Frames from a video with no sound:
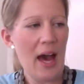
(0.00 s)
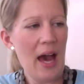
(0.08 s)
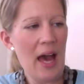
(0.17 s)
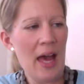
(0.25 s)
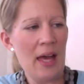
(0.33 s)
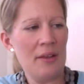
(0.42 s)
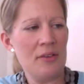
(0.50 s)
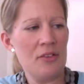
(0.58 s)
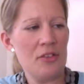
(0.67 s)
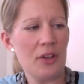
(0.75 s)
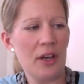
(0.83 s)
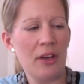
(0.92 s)

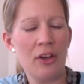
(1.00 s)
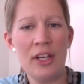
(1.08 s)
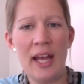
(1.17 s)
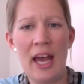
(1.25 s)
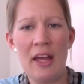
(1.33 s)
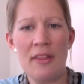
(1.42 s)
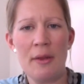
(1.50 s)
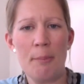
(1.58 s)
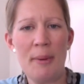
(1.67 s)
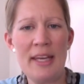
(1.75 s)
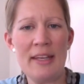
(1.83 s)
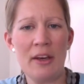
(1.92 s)
and I only had the
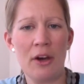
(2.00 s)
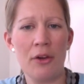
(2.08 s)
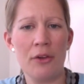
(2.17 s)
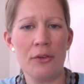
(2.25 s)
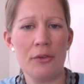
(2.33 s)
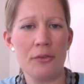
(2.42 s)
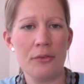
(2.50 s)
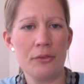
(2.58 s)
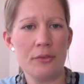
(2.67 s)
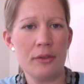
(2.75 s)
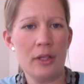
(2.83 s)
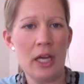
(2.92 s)
pico
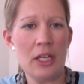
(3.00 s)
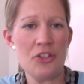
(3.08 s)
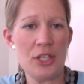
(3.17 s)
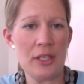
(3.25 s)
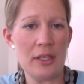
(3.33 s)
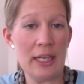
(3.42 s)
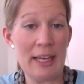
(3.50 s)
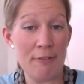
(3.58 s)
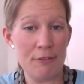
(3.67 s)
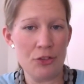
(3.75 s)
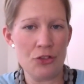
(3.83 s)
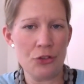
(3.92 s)
edging
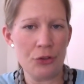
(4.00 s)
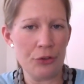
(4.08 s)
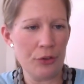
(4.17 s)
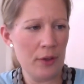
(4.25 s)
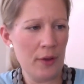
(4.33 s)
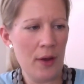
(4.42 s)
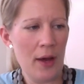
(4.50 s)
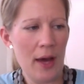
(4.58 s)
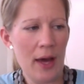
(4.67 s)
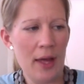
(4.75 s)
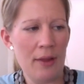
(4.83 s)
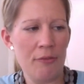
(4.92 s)
left to do,
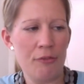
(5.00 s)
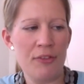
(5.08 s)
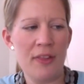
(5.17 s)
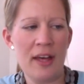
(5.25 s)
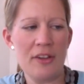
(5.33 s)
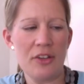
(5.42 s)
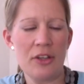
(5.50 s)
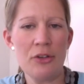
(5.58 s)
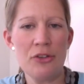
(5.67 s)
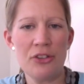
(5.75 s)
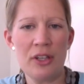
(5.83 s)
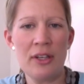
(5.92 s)
and for that I
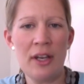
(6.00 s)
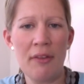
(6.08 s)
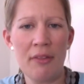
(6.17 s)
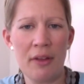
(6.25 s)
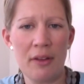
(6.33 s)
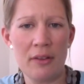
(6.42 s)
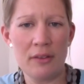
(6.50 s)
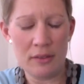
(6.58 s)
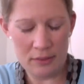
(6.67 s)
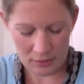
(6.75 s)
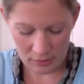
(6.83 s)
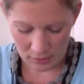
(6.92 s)
used another
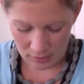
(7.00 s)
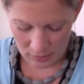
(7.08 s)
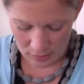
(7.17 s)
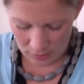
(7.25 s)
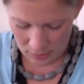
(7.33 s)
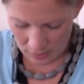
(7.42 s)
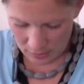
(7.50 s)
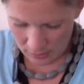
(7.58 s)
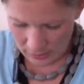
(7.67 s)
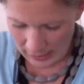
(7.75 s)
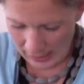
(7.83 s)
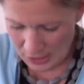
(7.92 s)

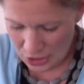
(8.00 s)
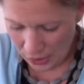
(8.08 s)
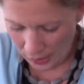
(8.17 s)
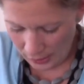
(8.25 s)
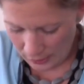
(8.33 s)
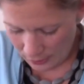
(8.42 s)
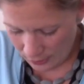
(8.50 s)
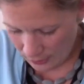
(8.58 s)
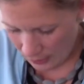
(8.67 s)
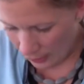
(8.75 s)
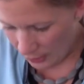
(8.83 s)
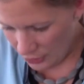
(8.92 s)
hand dyed
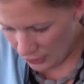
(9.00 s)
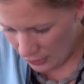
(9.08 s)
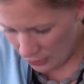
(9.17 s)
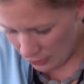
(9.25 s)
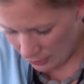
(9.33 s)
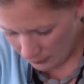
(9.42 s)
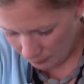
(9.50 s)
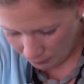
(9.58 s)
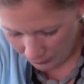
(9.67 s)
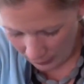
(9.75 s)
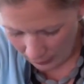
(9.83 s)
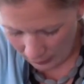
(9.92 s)
that I did.
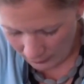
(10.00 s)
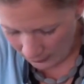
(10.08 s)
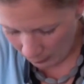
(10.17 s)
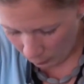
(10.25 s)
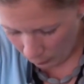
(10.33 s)
That